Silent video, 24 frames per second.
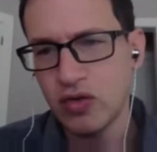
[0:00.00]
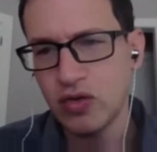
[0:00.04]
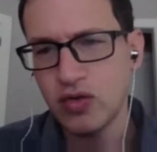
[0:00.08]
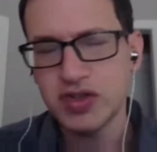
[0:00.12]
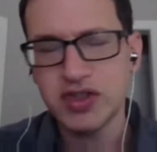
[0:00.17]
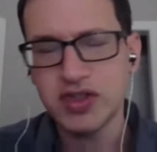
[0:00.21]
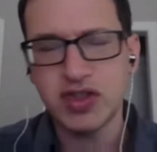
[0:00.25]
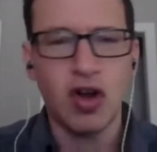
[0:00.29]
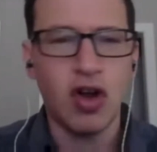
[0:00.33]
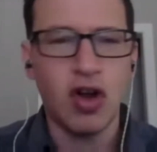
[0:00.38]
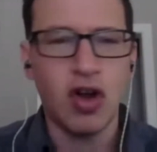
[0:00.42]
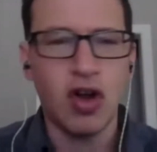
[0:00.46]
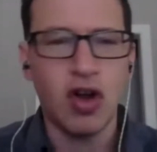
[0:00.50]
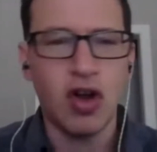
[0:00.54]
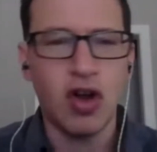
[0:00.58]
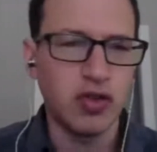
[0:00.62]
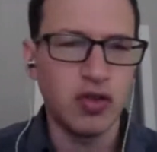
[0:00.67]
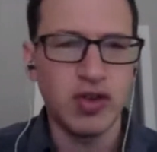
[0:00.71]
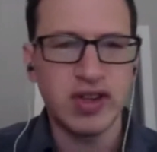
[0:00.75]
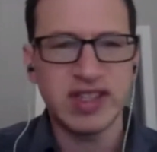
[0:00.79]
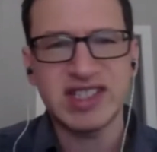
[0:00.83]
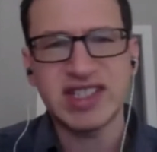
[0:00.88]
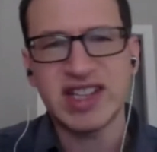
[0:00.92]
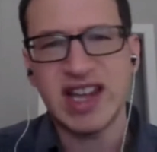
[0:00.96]
who's called
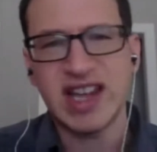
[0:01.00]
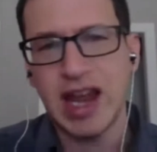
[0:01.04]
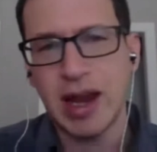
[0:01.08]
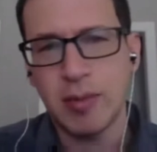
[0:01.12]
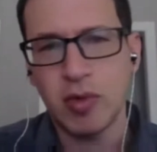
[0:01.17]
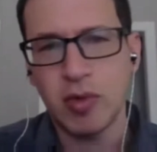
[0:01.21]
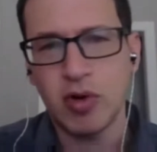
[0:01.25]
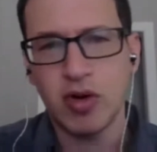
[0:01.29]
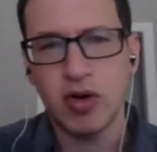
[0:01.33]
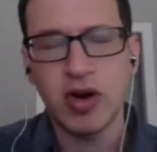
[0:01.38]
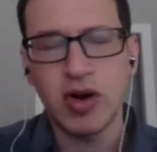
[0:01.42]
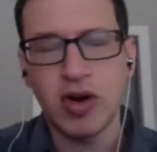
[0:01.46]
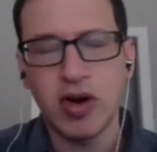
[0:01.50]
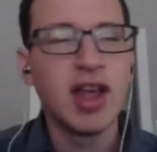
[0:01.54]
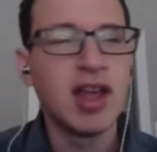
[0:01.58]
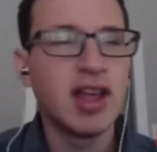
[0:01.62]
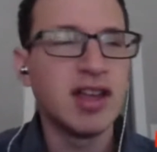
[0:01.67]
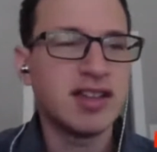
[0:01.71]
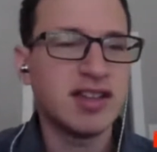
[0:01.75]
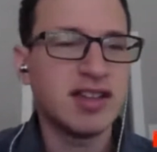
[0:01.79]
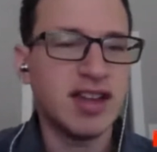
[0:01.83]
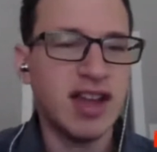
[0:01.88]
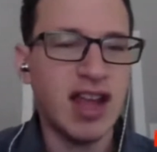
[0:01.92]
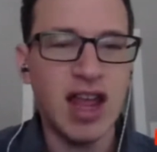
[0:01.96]
who a scammer
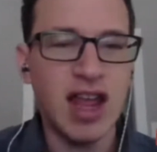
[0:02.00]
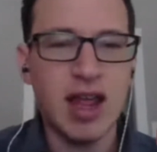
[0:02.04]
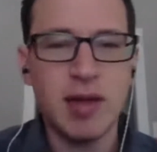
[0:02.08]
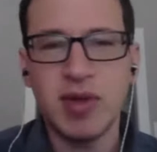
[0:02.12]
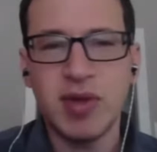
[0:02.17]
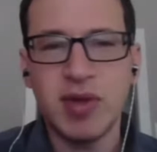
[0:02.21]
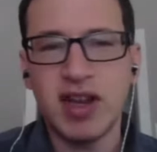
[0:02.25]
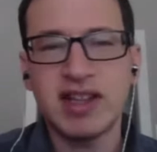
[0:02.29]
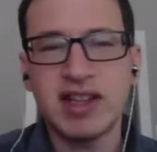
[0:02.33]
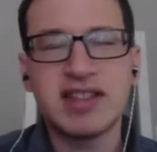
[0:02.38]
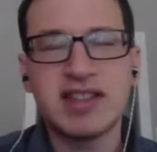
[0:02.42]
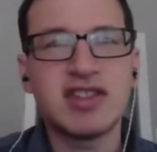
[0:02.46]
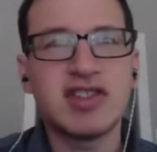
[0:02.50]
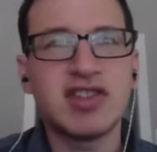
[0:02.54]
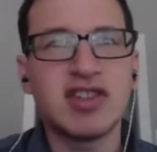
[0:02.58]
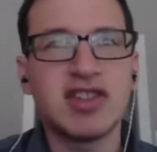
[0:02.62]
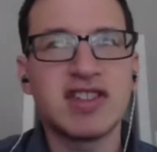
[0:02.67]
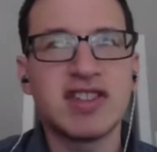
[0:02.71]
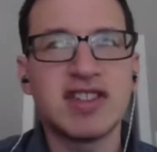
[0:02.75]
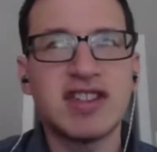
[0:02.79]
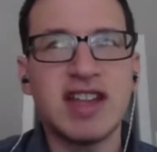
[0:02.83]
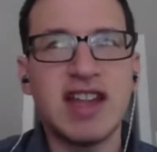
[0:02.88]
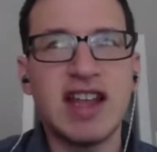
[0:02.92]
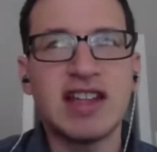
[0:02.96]
today, but
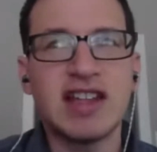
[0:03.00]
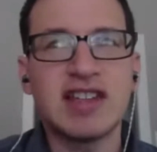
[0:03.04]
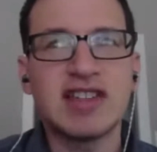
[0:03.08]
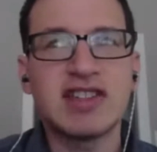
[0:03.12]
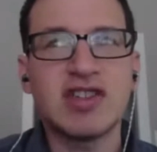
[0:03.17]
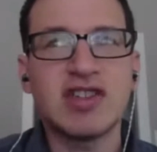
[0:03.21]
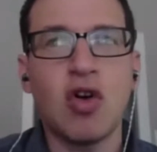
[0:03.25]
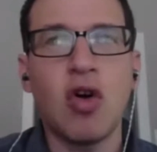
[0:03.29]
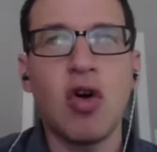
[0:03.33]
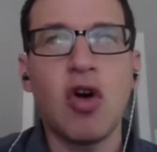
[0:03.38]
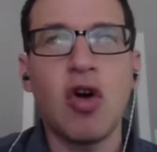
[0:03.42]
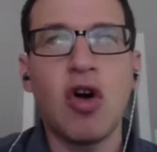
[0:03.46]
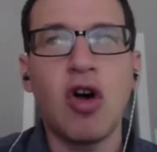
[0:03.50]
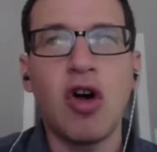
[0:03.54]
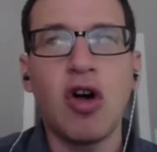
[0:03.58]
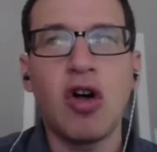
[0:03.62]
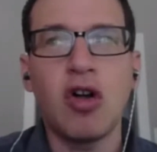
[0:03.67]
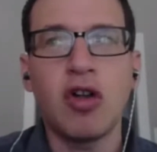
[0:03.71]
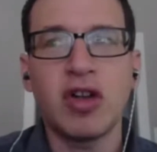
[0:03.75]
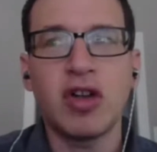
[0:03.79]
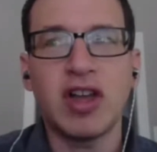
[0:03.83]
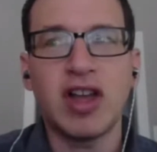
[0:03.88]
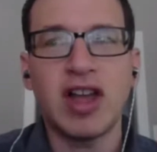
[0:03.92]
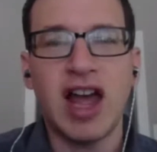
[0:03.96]
it's
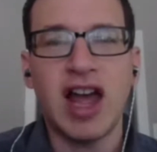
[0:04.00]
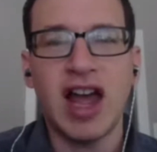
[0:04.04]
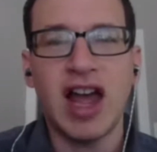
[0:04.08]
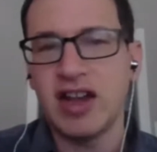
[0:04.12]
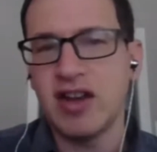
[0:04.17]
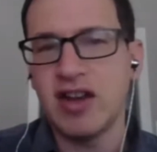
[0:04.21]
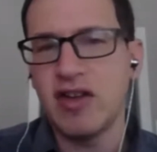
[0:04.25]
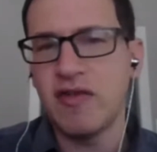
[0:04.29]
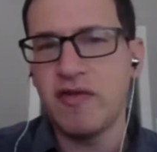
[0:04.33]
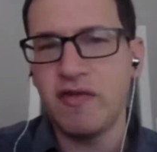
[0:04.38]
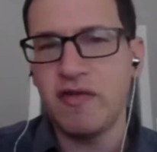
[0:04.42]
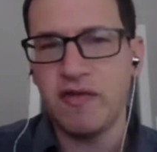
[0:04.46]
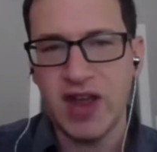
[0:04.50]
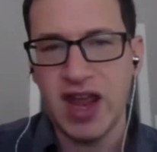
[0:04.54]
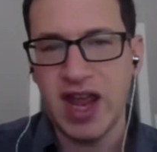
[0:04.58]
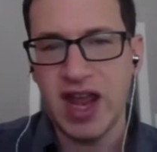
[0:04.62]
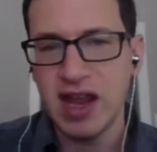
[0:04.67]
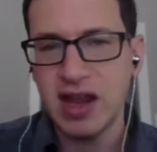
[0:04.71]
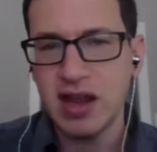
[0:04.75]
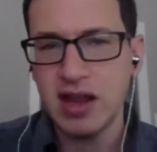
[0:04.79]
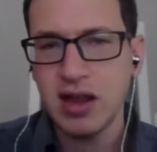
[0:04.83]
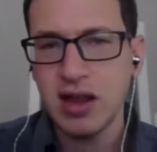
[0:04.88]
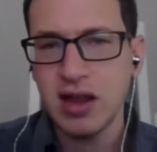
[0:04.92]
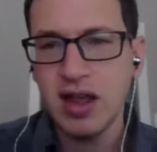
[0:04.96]
all kind of
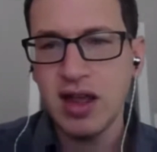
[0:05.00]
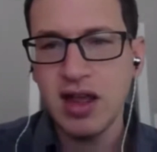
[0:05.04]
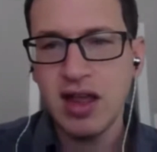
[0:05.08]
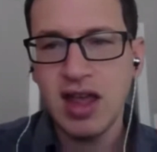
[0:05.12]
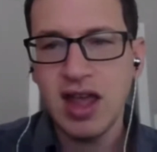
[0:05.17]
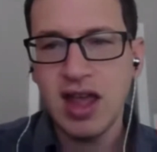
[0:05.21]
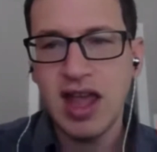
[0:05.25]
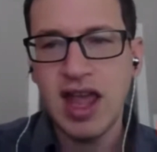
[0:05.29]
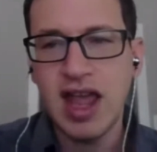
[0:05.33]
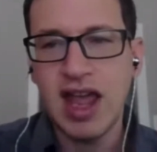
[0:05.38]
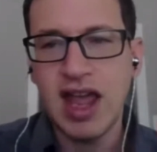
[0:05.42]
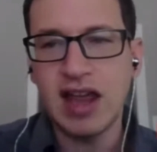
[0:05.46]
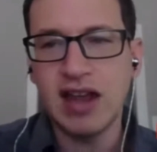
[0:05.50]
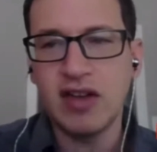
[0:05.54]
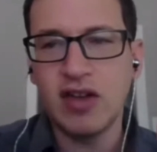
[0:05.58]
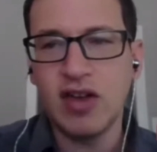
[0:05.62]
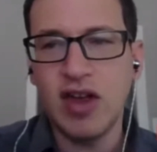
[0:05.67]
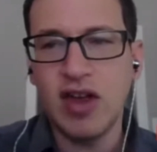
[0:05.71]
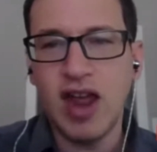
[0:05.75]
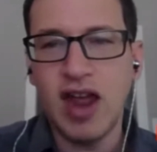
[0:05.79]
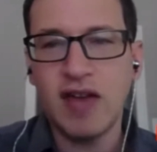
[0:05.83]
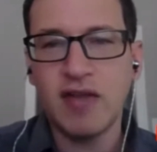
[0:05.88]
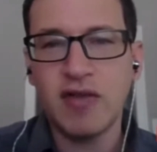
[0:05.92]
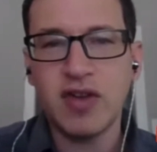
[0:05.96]
fake.
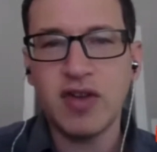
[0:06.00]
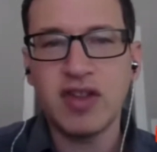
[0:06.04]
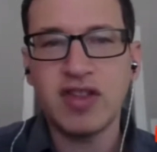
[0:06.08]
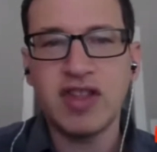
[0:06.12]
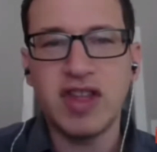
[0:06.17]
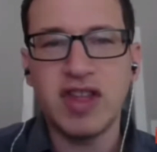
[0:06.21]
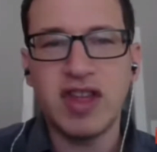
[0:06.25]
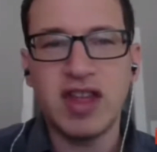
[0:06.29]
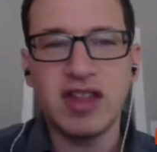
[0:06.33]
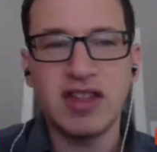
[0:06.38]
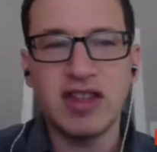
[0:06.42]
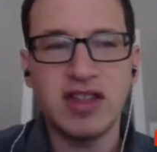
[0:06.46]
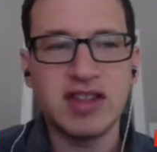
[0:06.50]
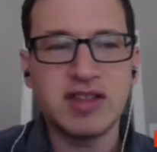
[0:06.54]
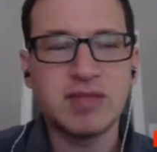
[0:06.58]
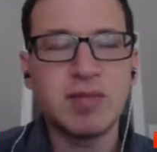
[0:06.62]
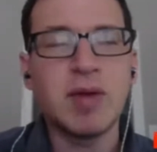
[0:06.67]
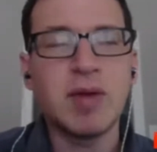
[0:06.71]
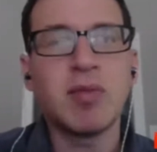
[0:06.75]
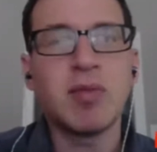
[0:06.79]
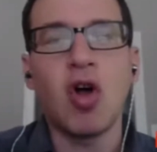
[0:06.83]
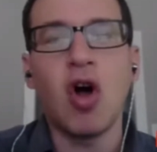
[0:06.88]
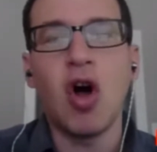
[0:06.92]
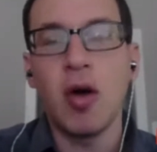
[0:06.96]
And everything,
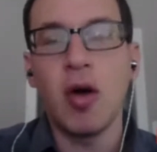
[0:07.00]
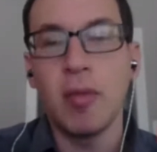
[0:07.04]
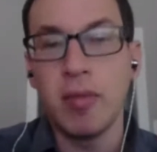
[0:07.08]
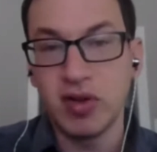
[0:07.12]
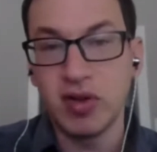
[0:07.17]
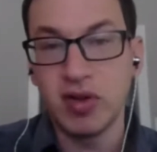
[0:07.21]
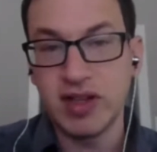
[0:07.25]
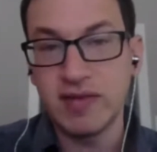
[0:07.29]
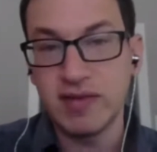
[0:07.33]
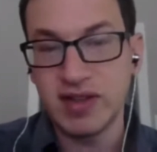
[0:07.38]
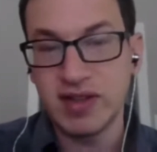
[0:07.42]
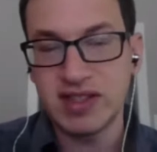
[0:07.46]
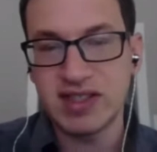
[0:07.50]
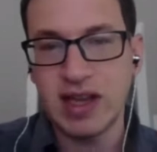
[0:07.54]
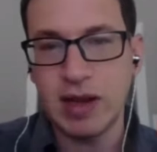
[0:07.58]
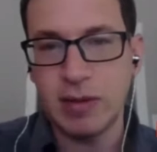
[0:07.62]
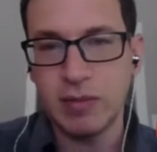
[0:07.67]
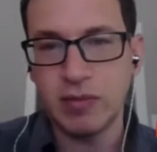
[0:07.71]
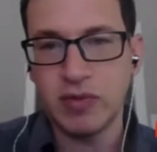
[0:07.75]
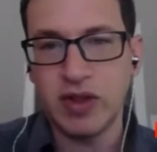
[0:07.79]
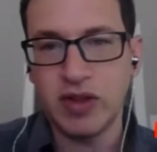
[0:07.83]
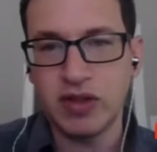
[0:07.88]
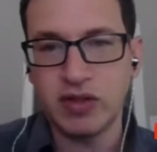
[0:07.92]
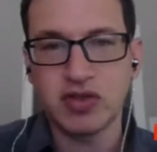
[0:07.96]
these people all believe the
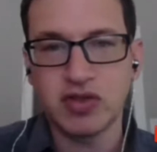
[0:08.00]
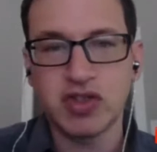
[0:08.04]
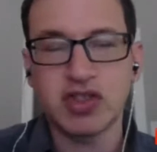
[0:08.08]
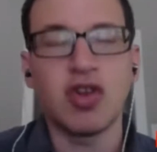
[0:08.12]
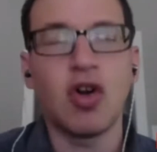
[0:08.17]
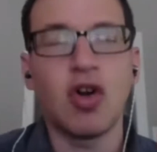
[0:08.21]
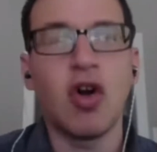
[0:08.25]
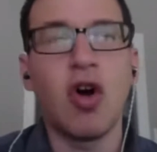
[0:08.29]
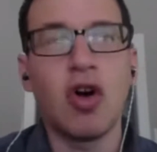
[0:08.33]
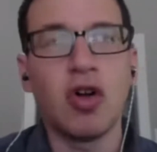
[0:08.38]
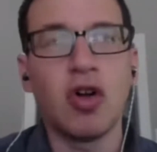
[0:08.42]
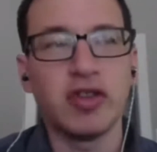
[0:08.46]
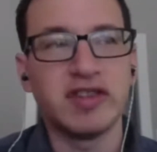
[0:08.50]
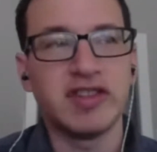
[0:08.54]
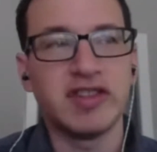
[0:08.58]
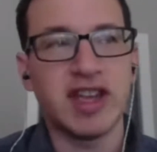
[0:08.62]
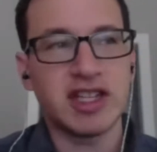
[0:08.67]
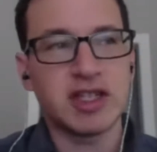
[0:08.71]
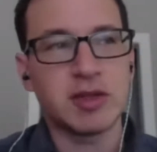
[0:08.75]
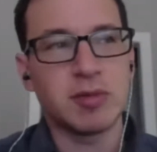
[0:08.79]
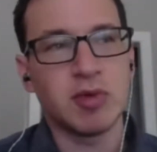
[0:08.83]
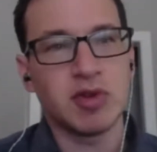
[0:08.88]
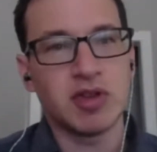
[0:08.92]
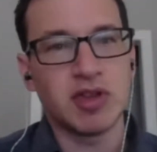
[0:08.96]
same thing. They're just all
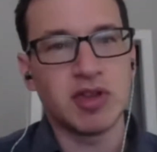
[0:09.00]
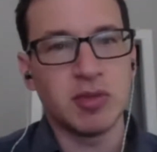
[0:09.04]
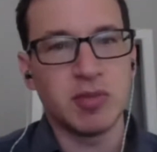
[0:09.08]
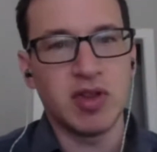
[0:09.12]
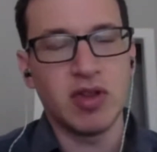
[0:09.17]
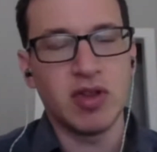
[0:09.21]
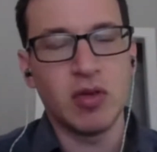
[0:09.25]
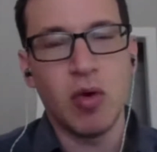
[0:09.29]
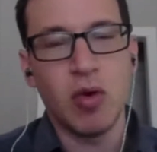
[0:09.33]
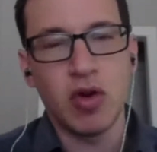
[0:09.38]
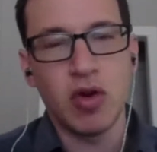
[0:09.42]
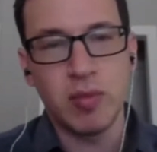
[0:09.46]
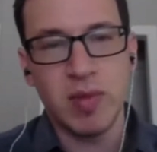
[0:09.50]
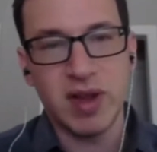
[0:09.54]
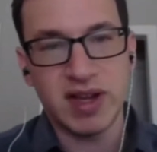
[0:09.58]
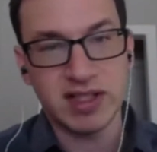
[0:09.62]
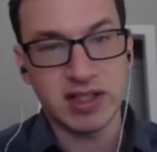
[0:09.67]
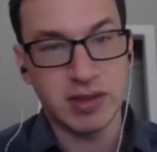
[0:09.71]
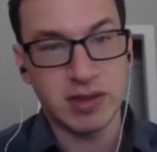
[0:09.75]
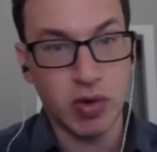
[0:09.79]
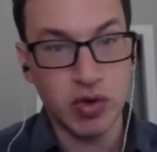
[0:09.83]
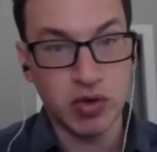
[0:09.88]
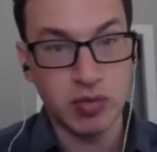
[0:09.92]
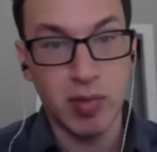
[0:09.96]
desperate to be the one who
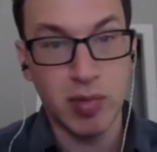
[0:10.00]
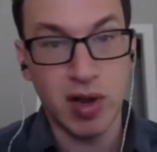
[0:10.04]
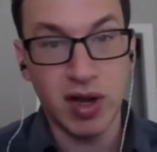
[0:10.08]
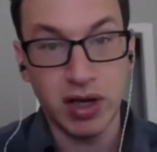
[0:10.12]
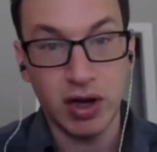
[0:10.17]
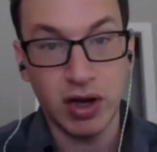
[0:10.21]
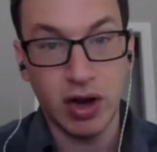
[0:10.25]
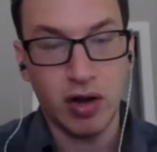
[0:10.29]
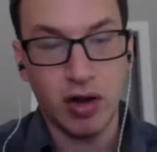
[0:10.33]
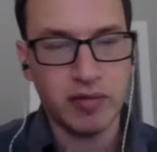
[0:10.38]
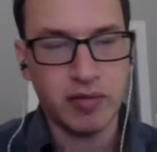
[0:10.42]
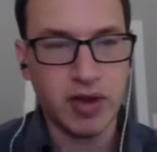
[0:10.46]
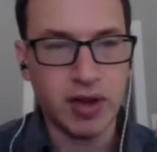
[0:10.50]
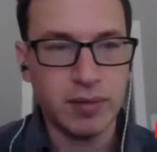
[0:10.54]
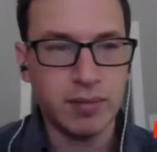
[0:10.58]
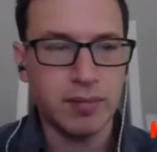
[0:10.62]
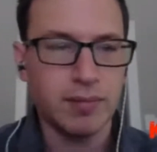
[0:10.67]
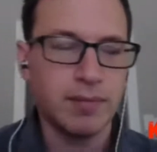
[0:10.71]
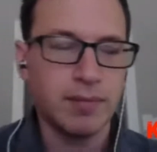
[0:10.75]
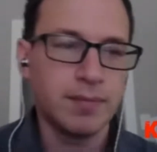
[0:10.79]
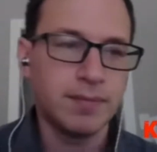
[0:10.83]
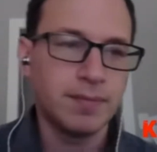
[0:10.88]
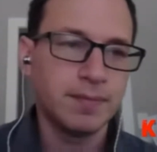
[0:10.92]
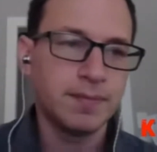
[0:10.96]
makes the most money off it.